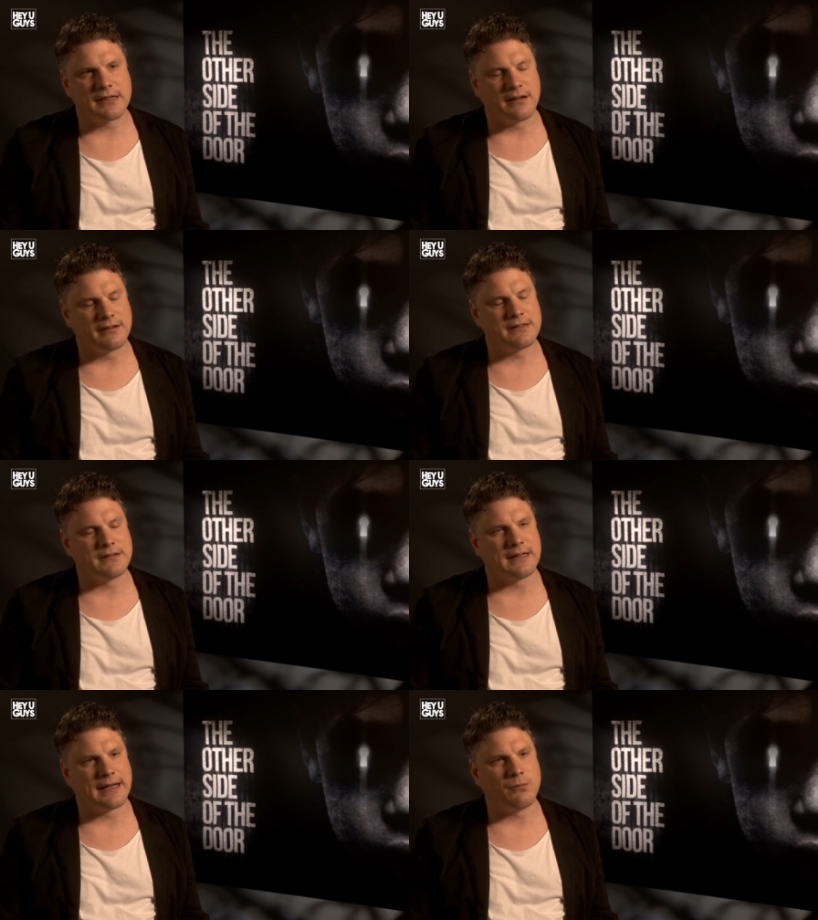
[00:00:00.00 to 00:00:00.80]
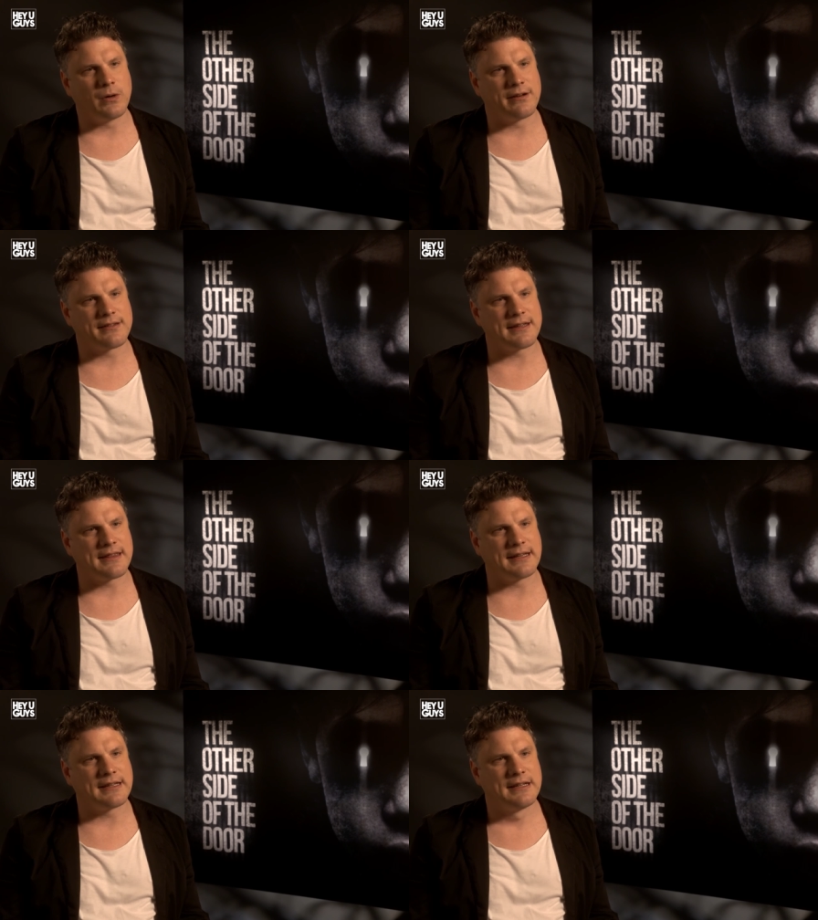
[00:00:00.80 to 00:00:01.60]
can't mm. do that. Whereas I
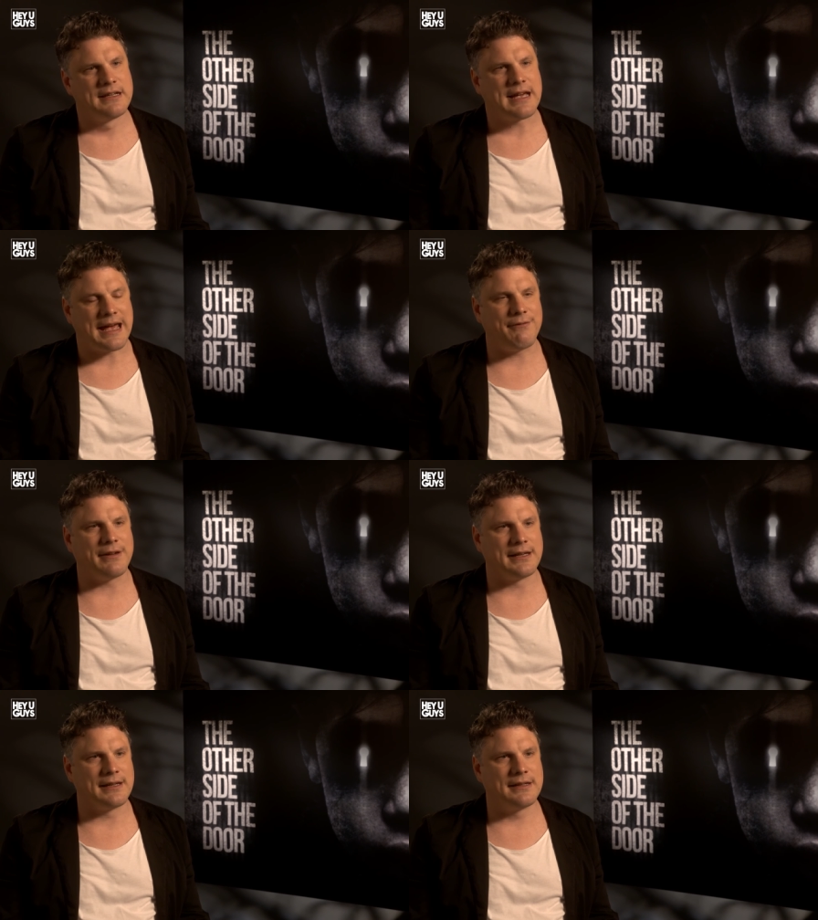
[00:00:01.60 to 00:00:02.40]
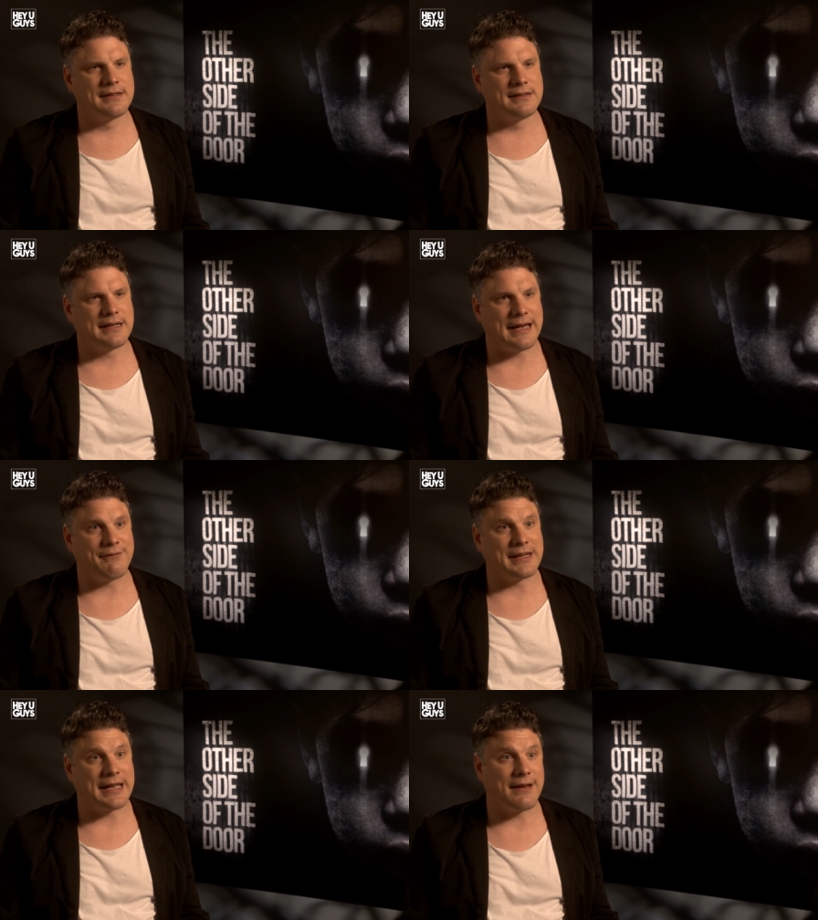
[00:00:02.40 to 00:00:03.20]
think having
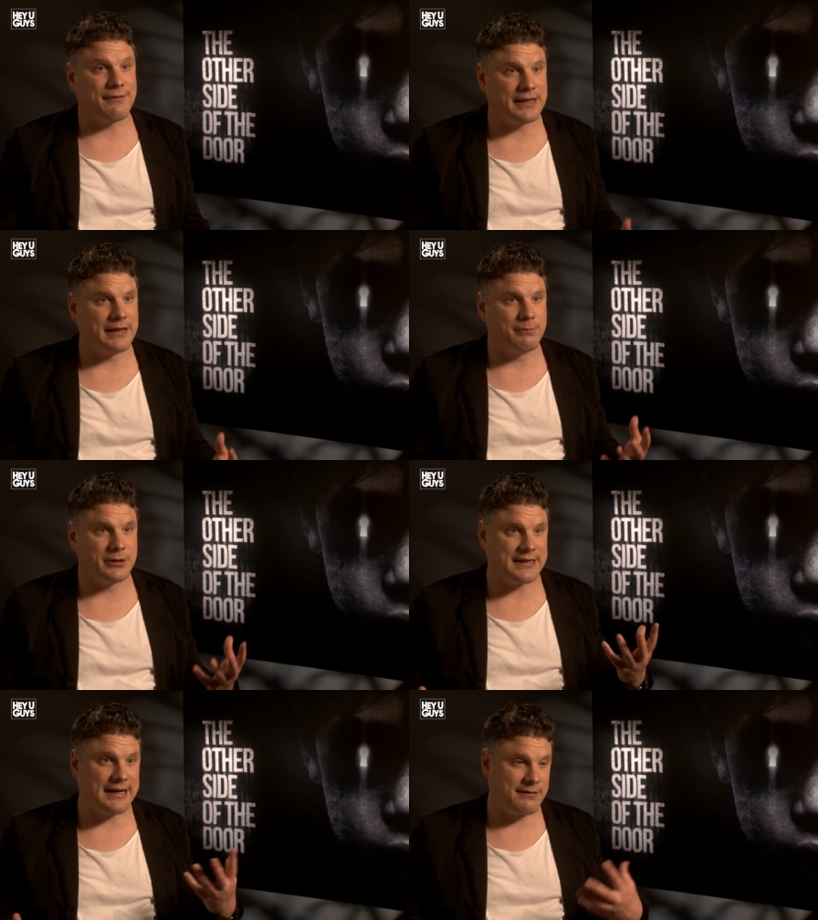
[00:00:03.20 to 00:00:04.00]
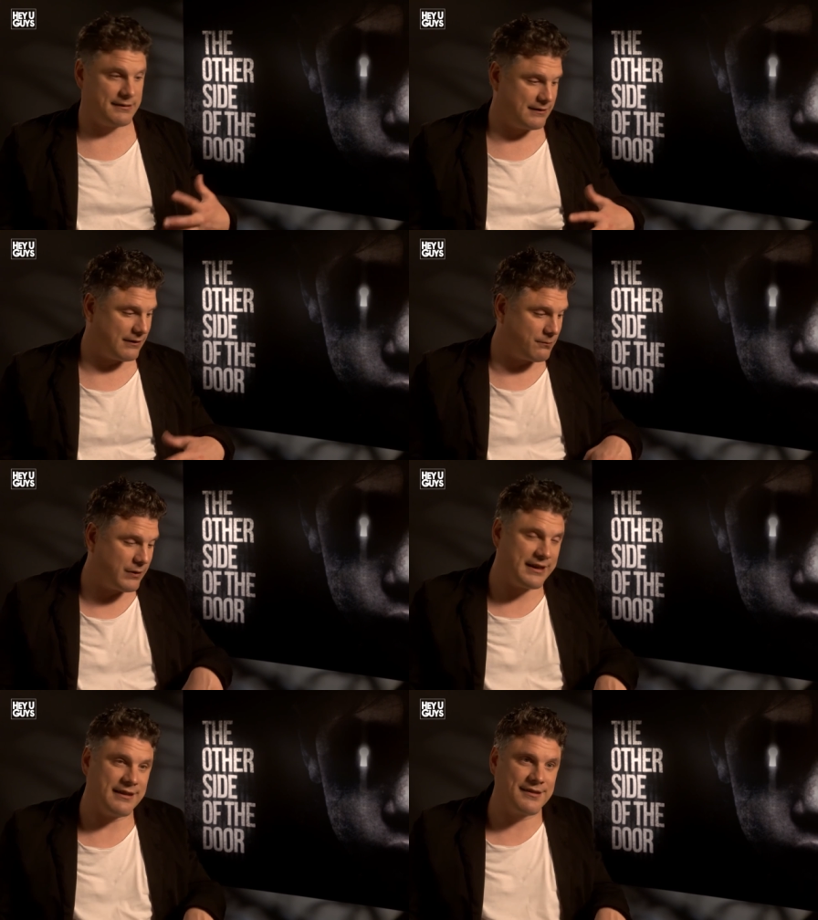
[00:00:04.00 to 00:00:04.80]
having Javier Botet, you know,
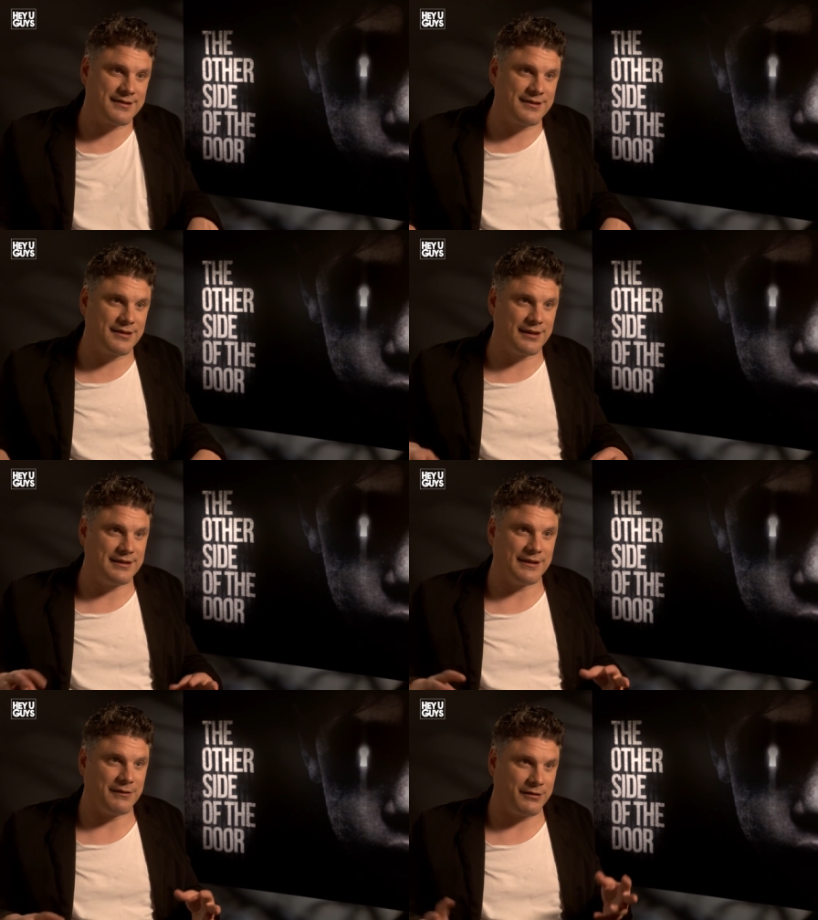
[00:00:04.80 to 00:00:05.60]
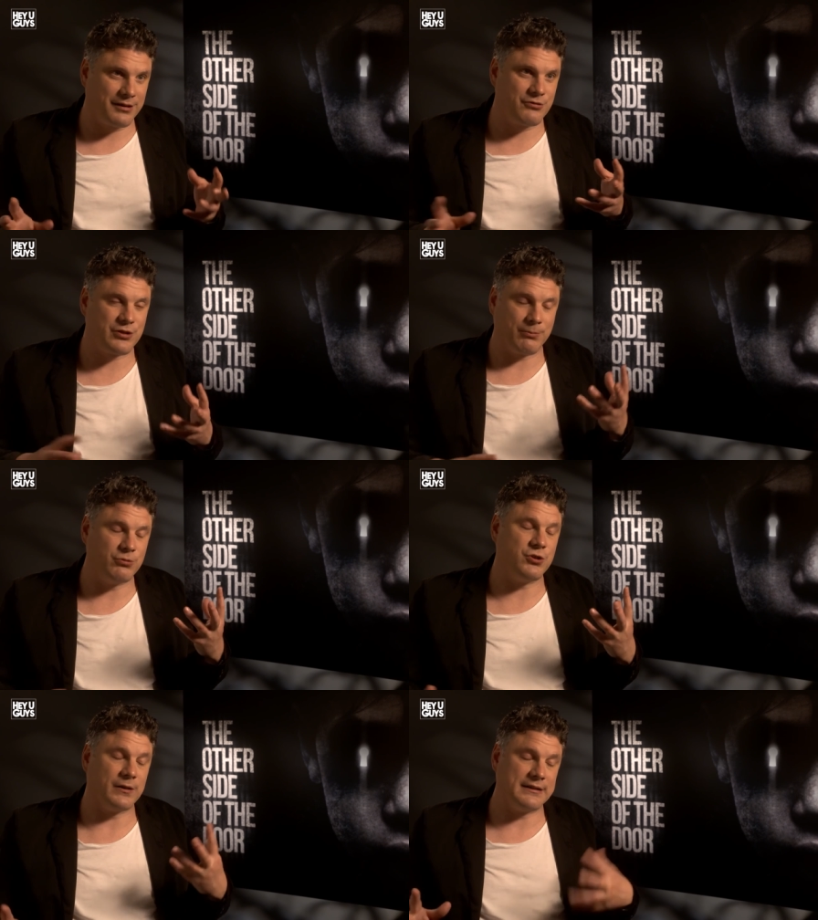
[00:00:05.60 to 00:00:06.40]
with his you know triple
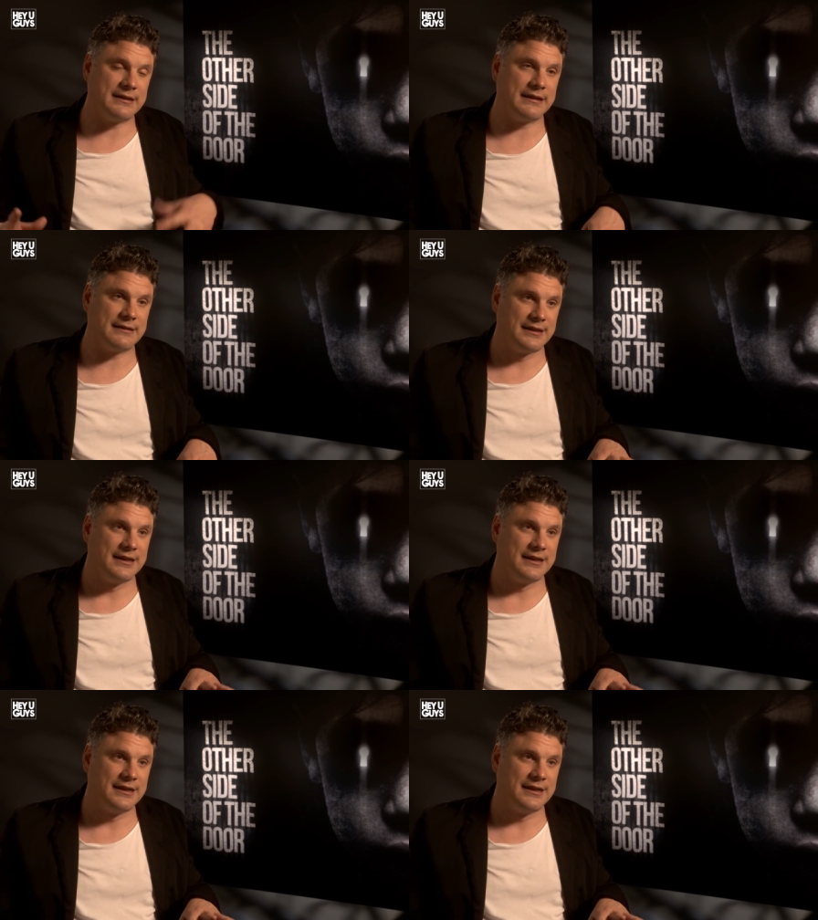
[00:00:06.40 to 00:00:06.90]
jointed